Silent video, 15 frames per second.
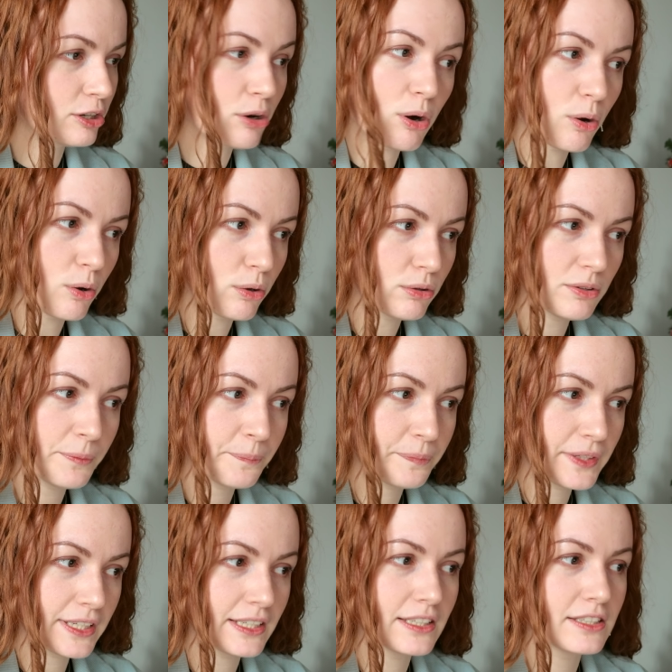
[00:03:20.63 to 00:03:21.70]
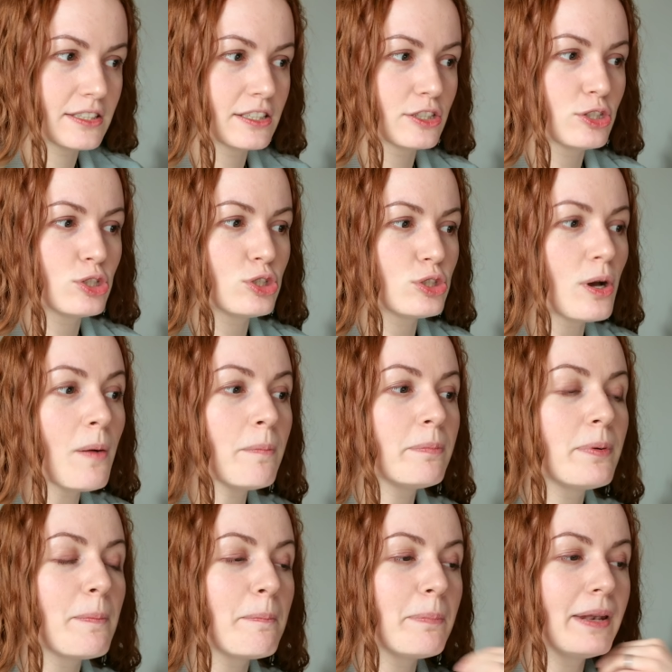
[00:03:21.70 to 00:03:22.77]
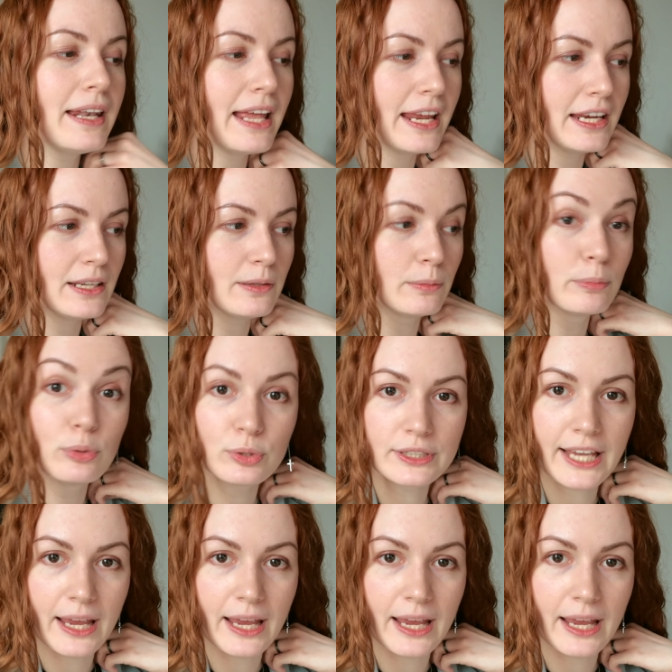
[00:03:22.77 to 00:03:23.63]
goal is stop playing book